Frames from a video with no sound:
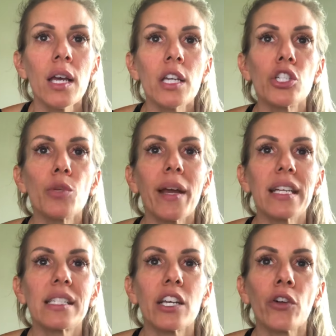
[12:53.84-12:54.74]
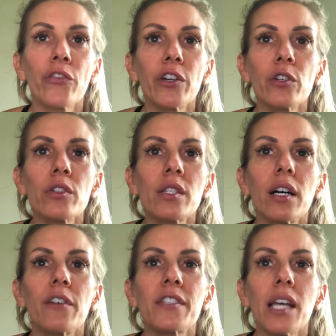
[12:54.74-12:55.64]
Do you make dinner for
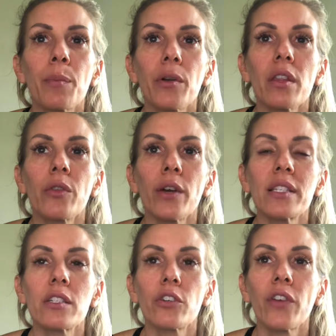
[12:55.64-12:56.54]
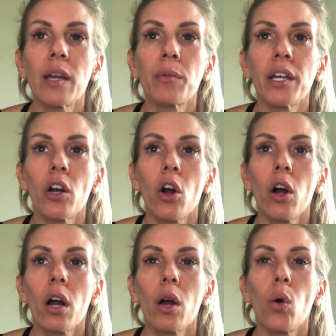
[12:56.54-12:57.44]
yourself separate than the rest of your family,
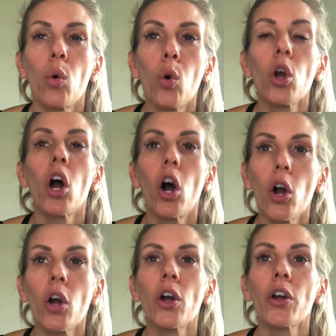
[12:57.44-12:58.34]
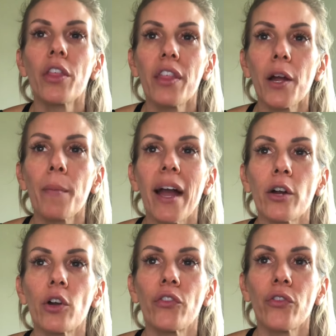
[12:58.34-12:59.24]
or are there
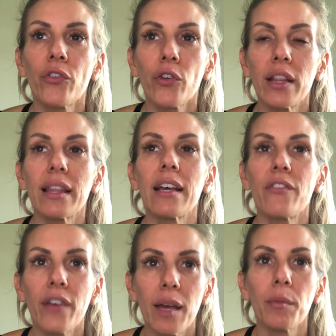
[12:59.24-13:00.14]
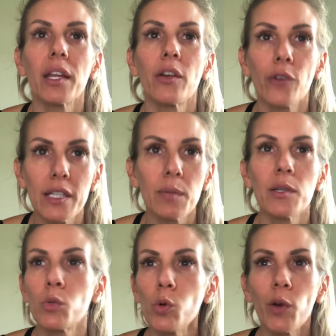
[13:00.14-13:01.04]
macro-friendly family recipes?
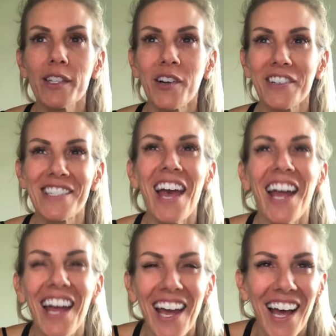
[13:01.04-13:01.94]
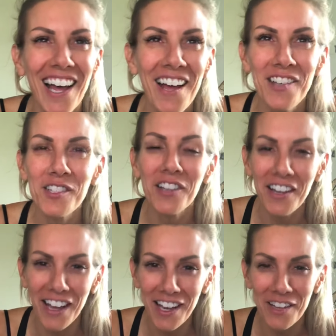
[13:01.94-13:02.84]
Ooh, that's hard to say. It's a lot
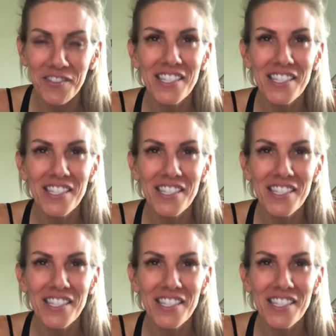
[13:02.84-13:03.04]
of F's.